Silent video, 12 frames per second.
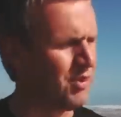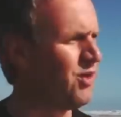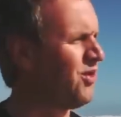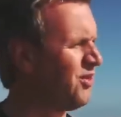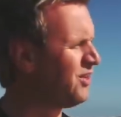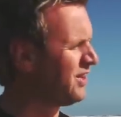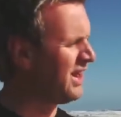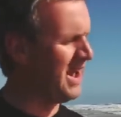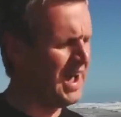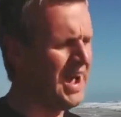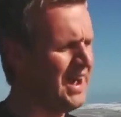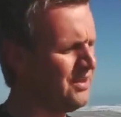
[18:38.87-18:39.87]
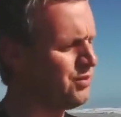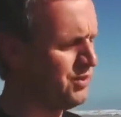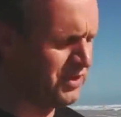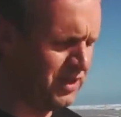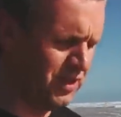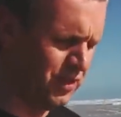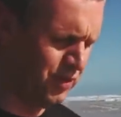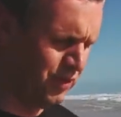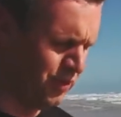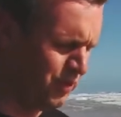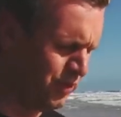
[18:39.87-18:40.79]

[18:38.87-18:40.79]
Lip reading: more night with you.